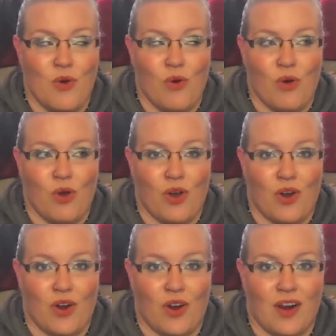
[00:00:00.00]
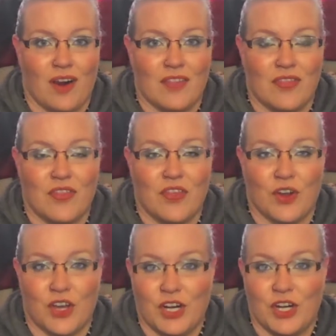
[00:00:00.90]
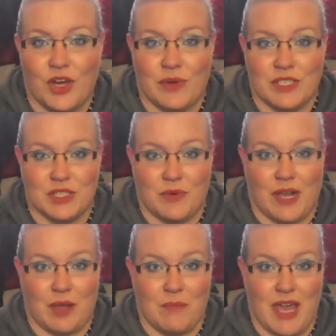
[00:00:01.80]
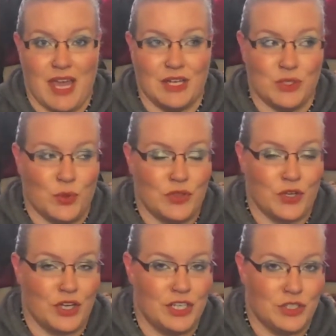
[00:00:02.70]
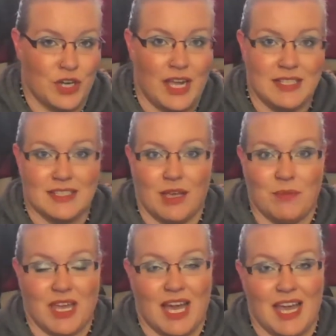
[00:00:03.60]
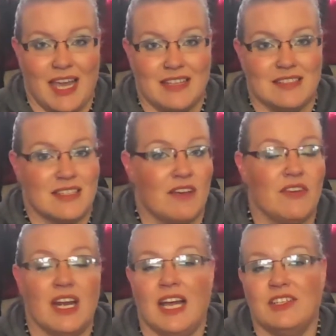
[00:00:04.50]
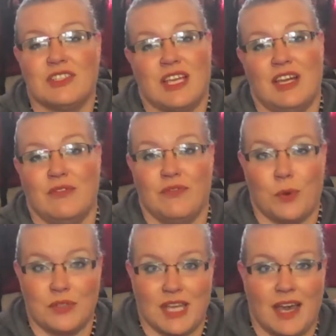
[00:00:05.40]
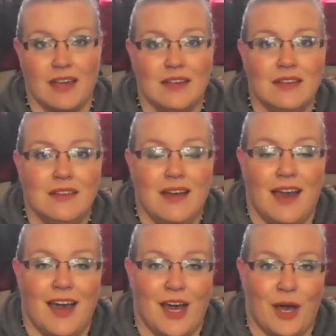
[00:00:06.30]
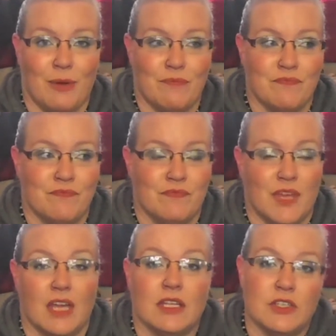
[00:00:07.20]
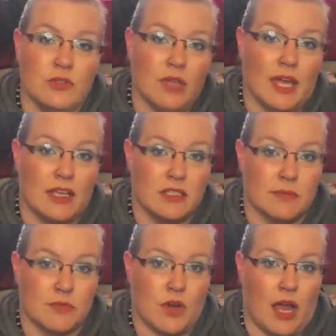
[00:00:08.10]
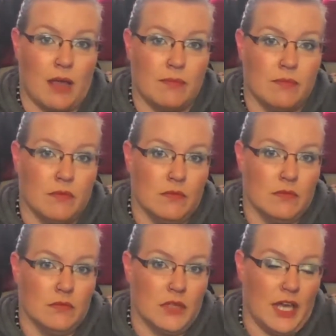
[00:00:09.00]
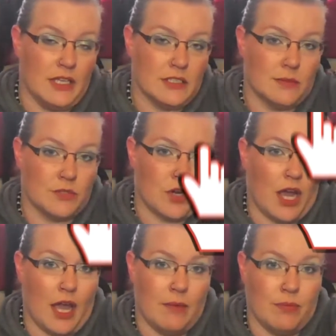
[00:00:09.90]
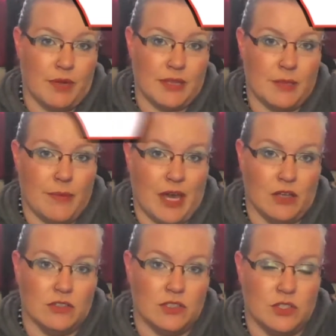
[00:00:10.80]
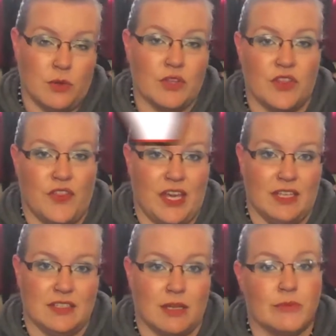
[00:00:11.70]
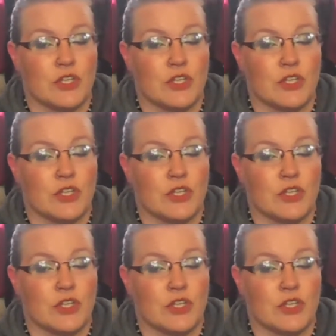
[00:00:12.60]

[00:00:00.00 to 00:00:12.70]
or they're going to know what to recommend or they're going to try and sell me high end stuff. And I just can't afford that um, unless you like and subscribe. Like, subscribe, ring the bell, do all the things. I'm